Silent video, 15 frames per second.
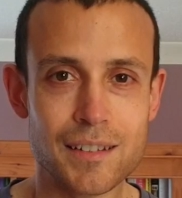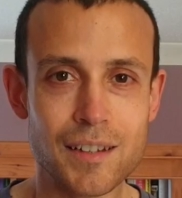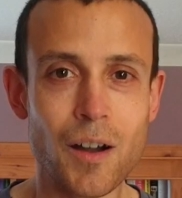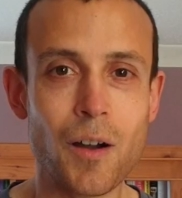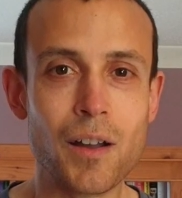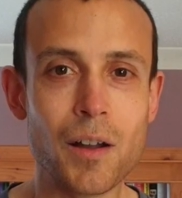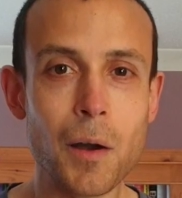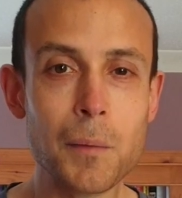
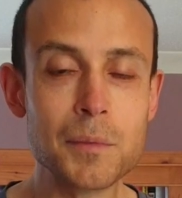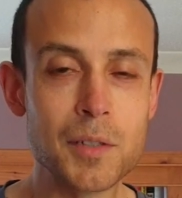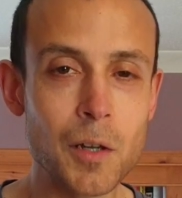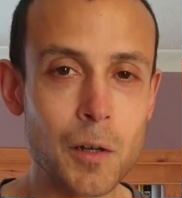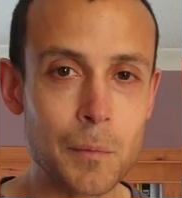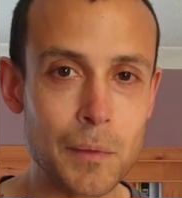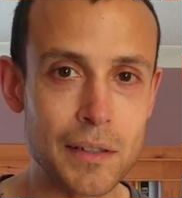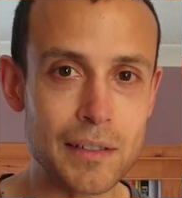Hi, I'm
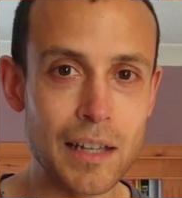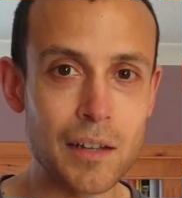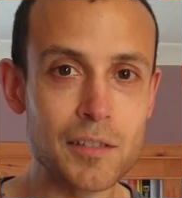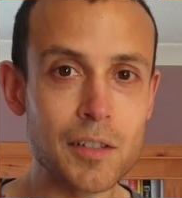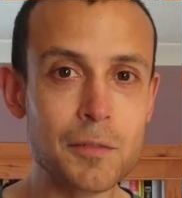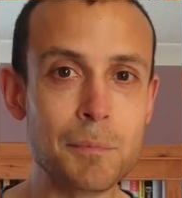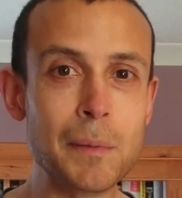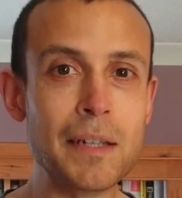Toby. Now,
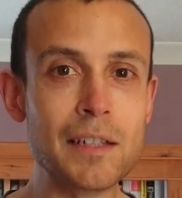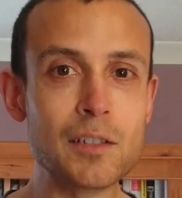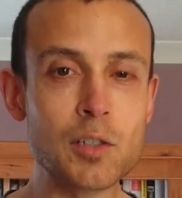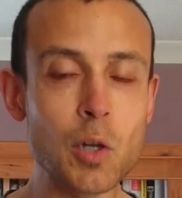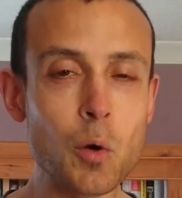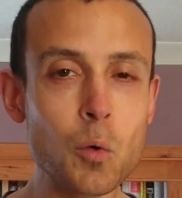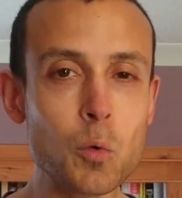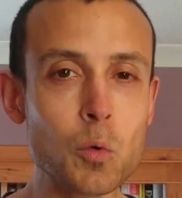does being
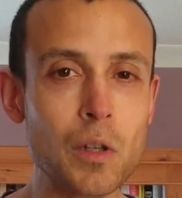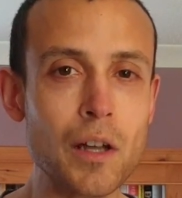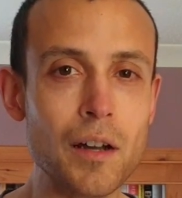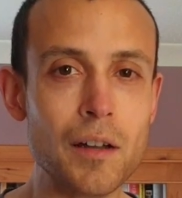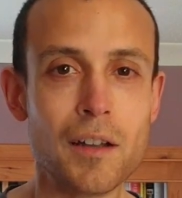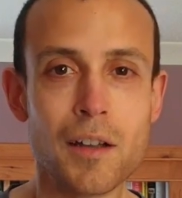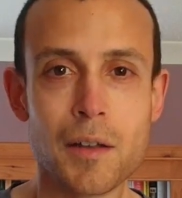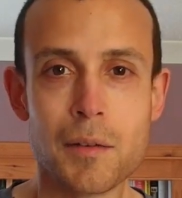
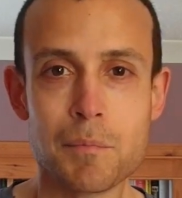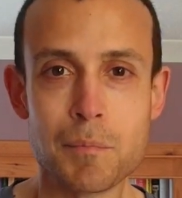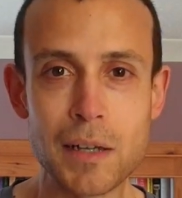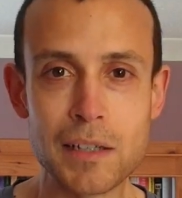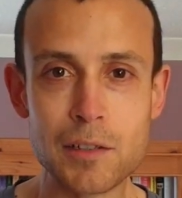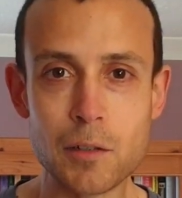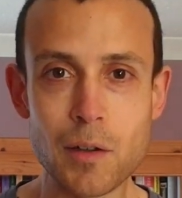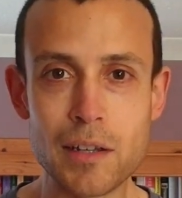taller
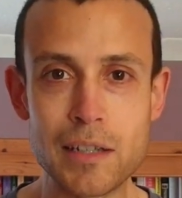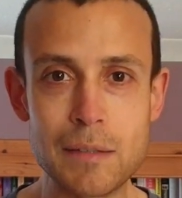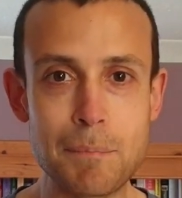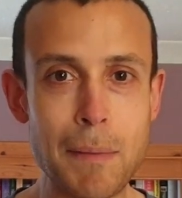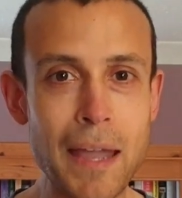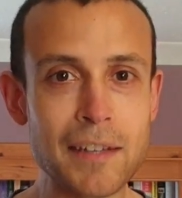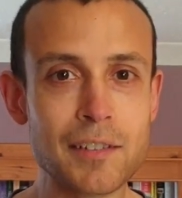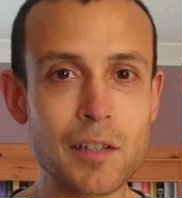make you any
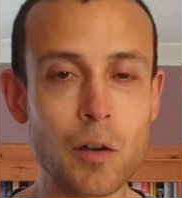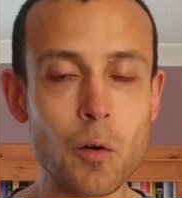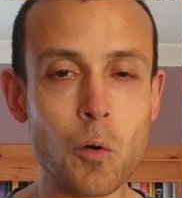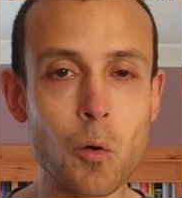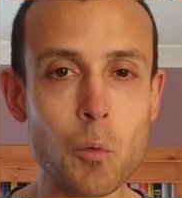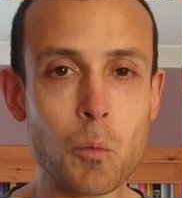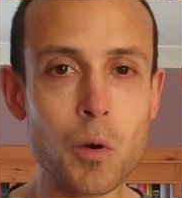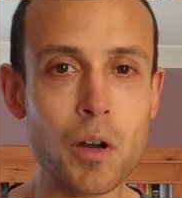better
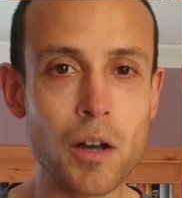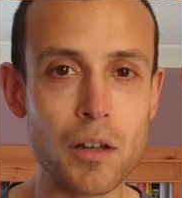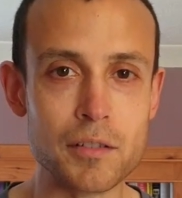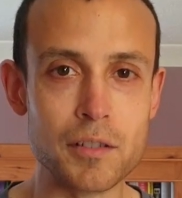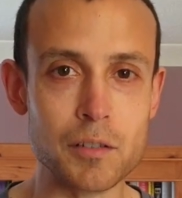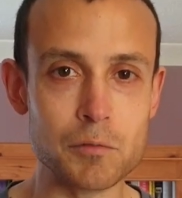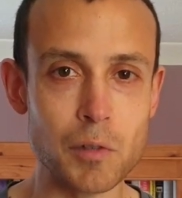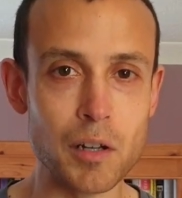or worse
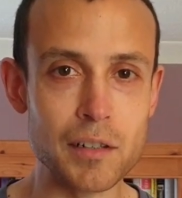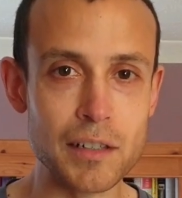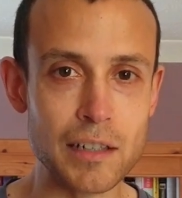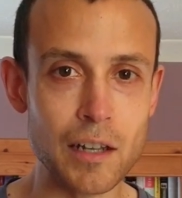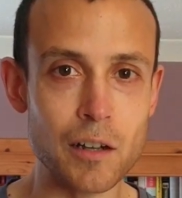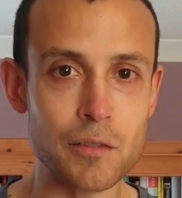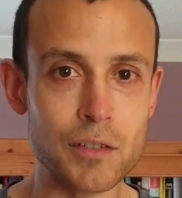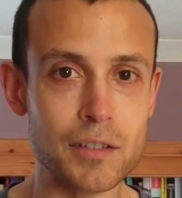at running
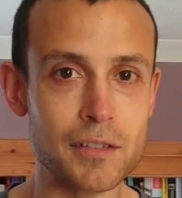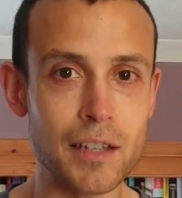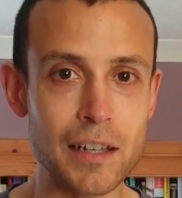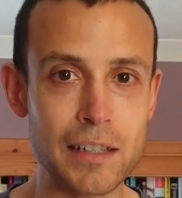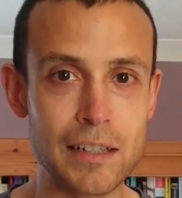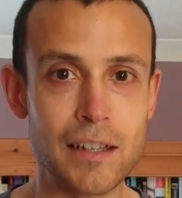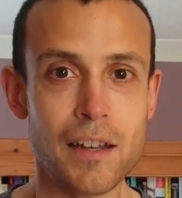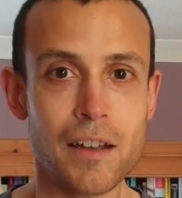over,
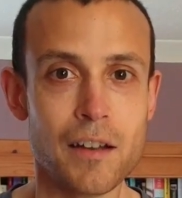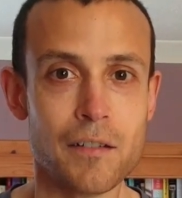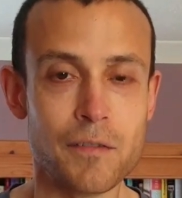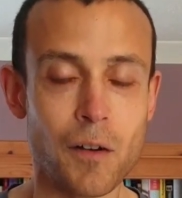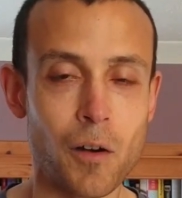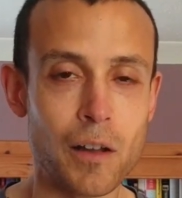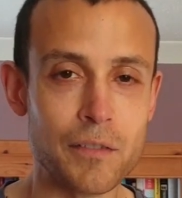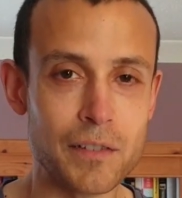say,
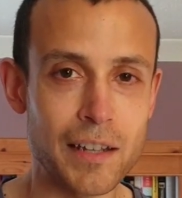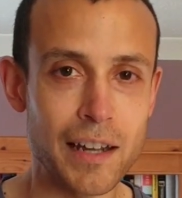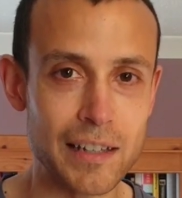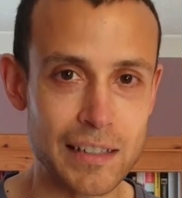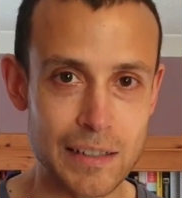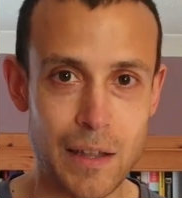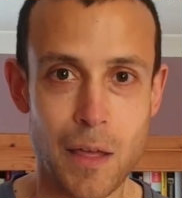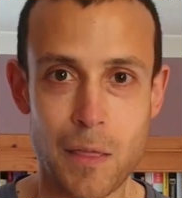
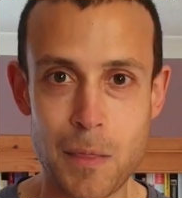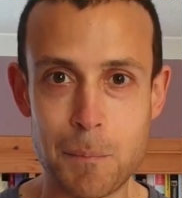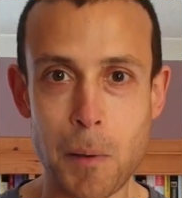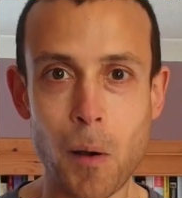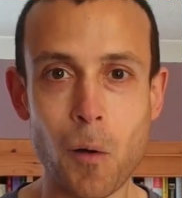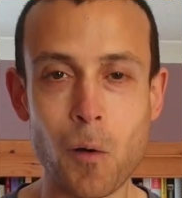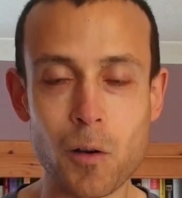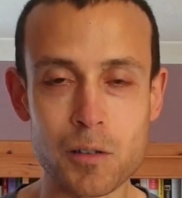5k, the
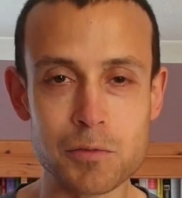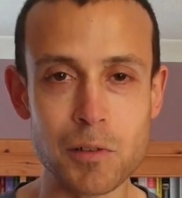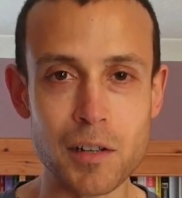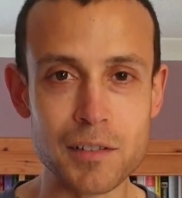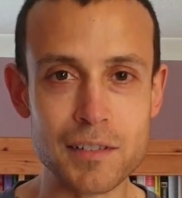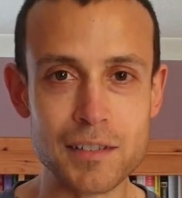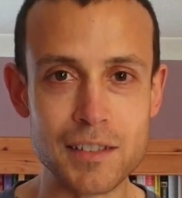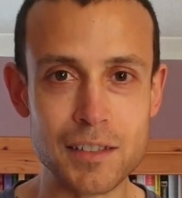park
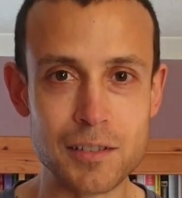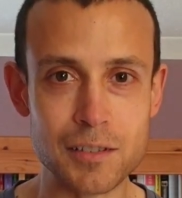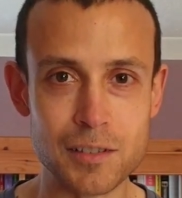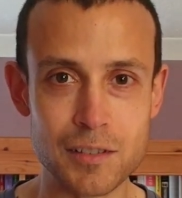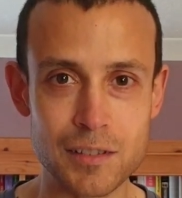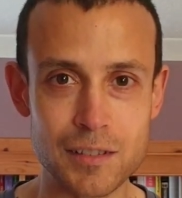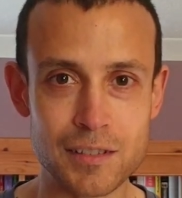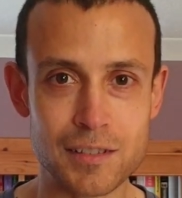run
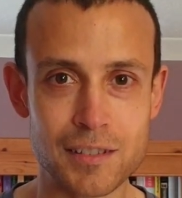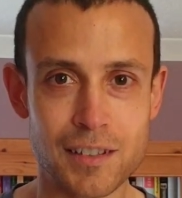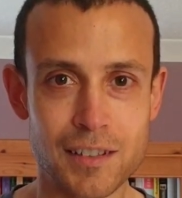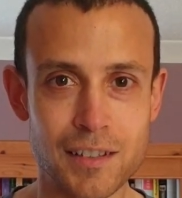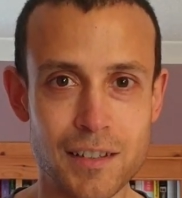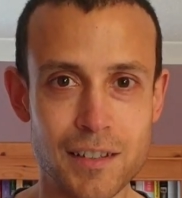distance?